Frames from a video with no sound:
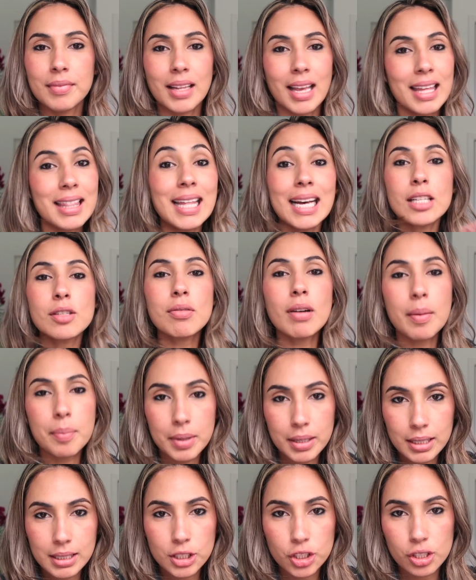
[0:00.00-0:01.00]
And that's where I'm
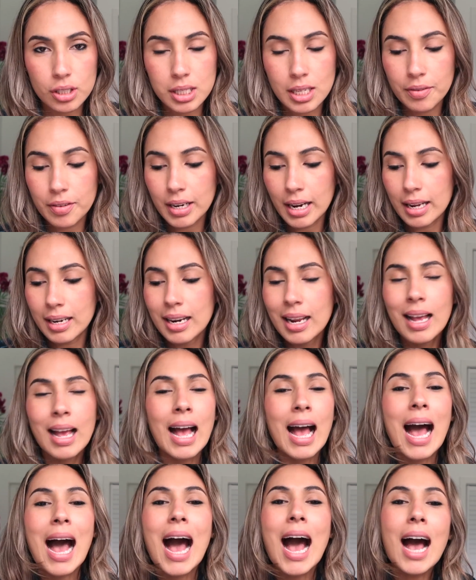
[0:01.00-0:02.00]
gonna just leave it at.
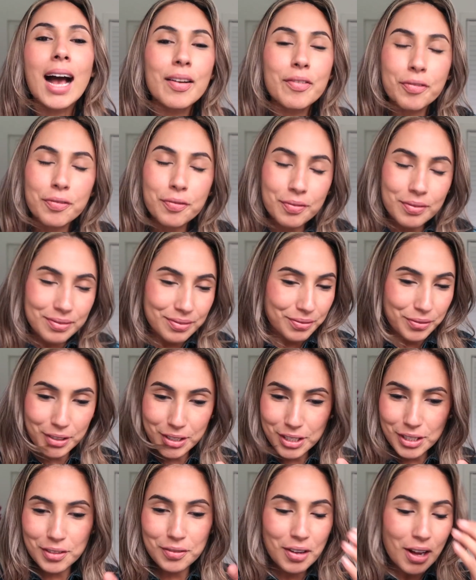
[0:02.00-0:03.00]

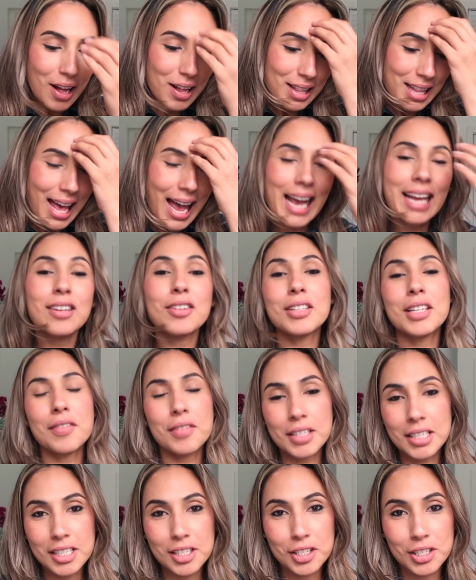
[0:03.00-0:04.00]
First of all, I don't
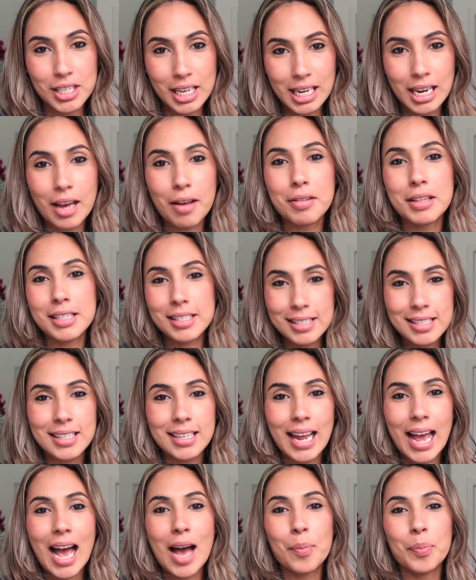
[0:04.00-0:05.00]
even understand how this could
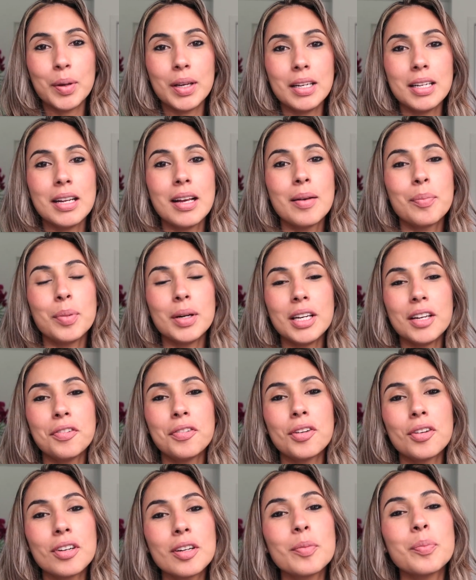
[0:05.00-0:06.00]
happen, but
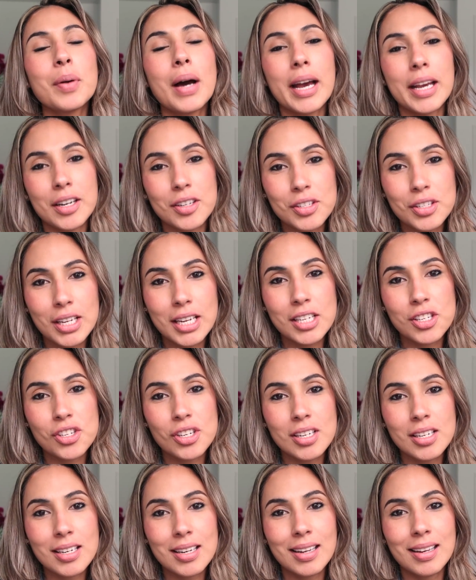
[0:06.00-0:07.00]
if you're a buyer's
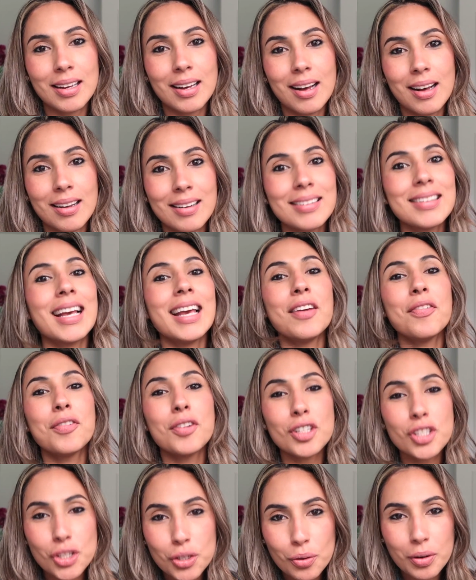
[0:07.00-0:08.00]
agent, if
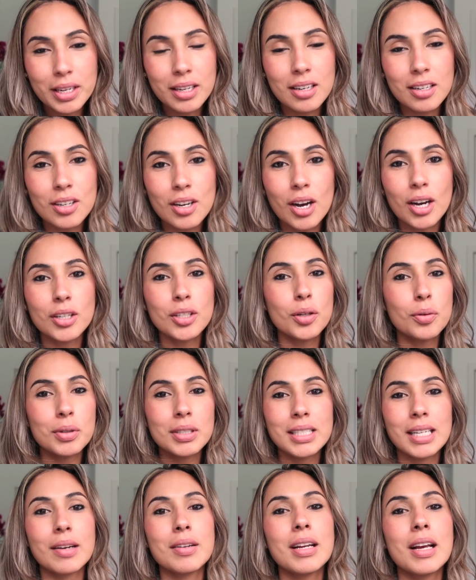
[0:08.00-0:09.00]
you're showing a condo or
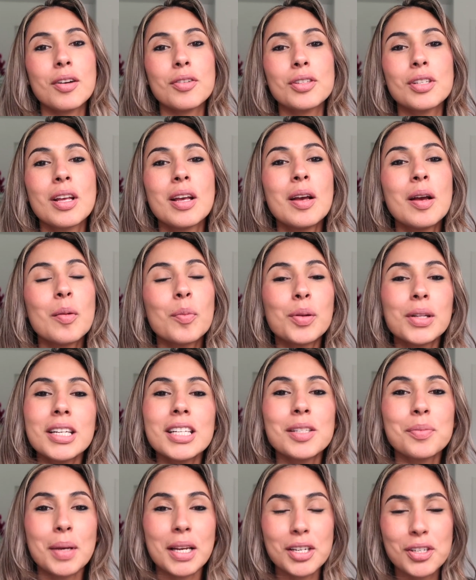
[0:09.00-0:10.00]
townhouse,
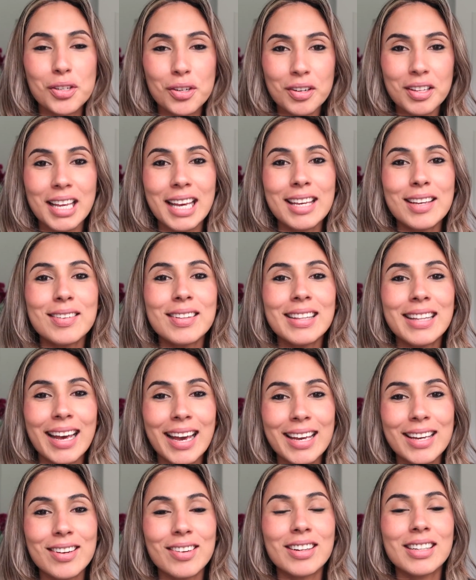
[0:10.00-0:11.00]
please make sure that you
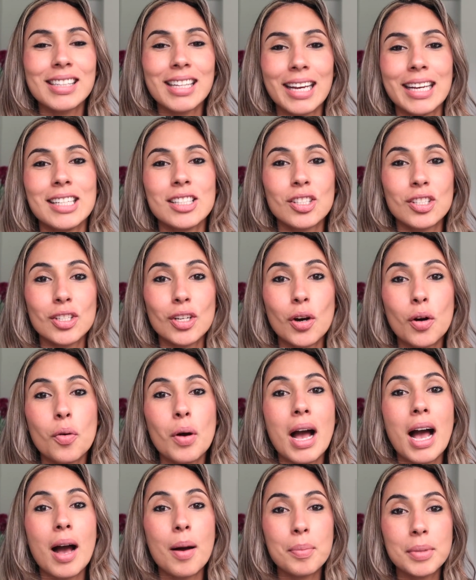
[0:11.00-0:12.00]
let your clients know
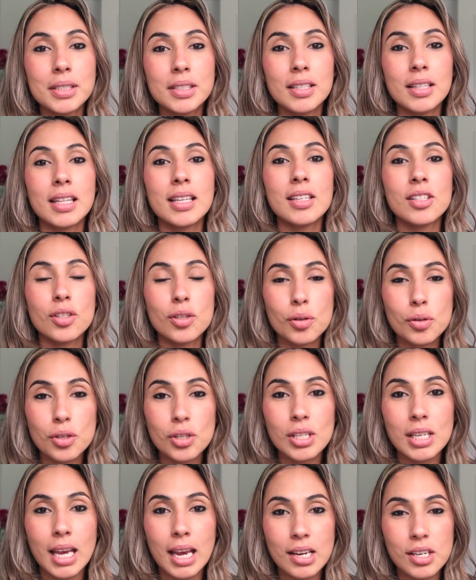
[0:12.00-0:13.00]
how much the
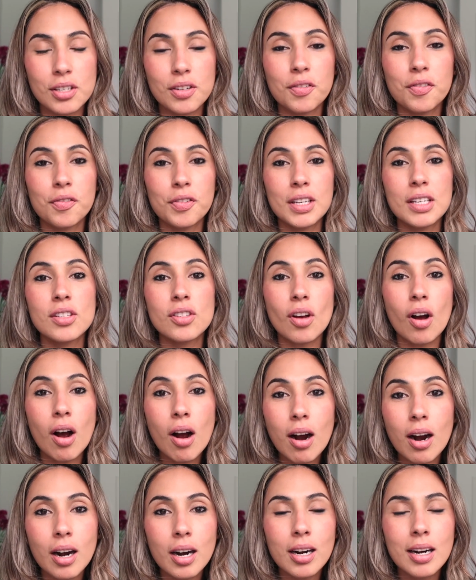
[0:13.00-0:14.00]
association fees
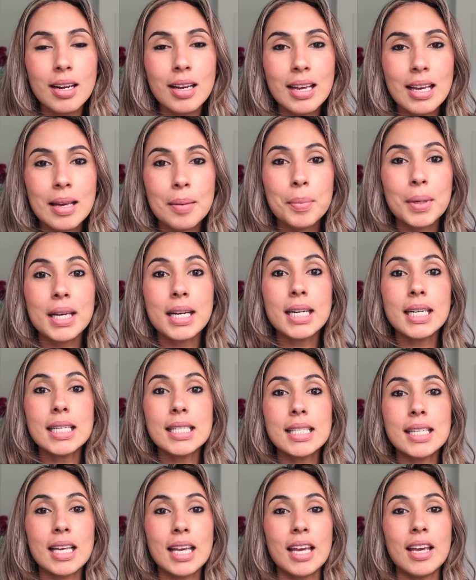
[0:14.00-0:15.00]
are
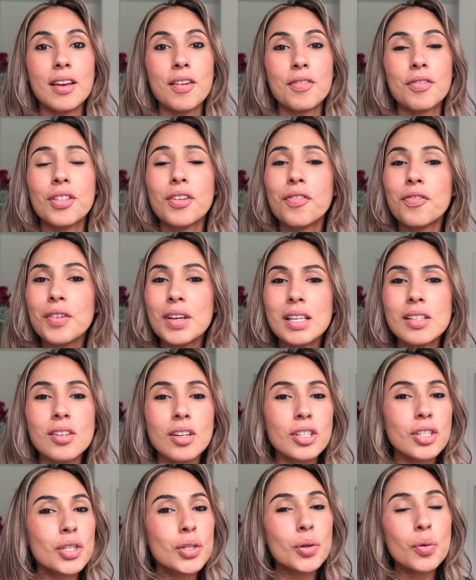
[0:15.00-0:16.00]
because if the fees
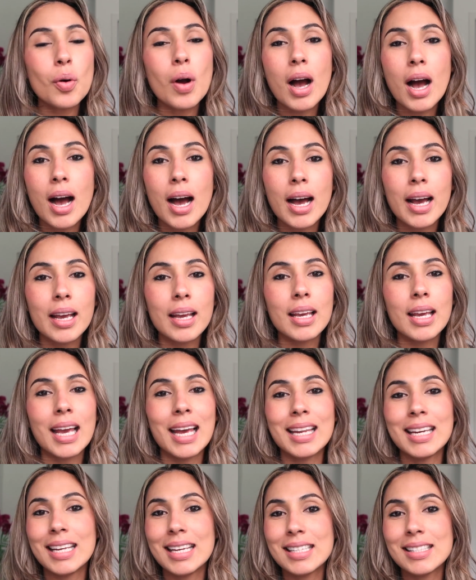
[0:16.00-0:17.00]
are too high
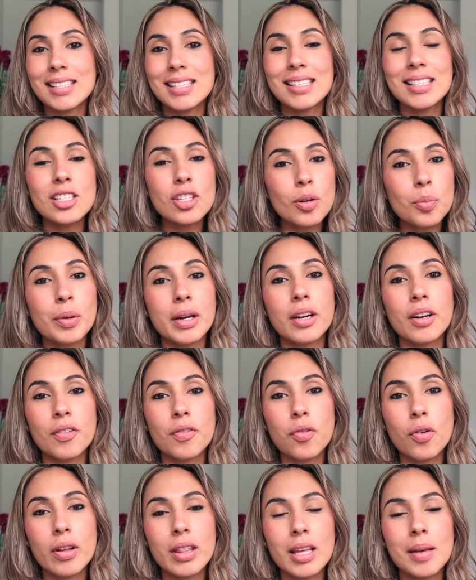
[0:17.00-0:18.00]
and it's a deal breaker
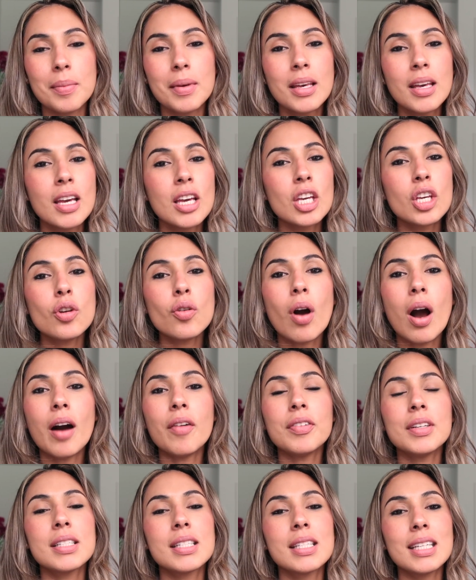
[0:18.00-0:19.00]
for them, you
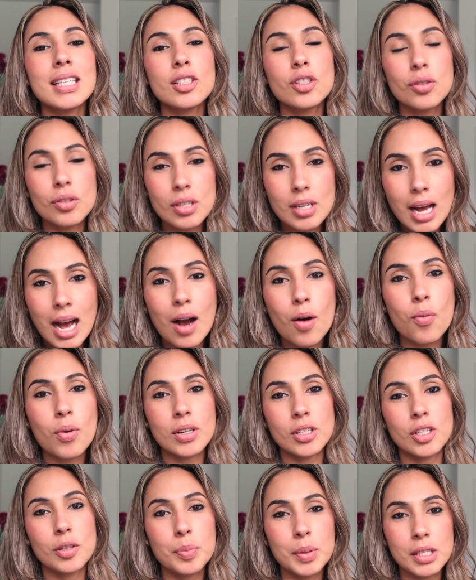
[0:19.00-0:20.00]
obviously do not
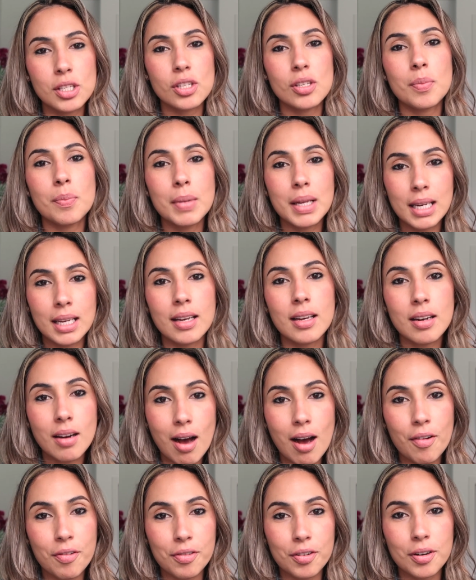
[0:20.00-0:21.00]
want to be submitting an
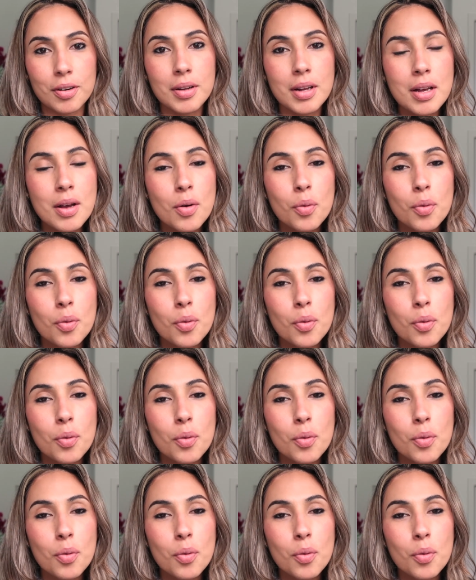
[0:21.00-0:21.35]
offer.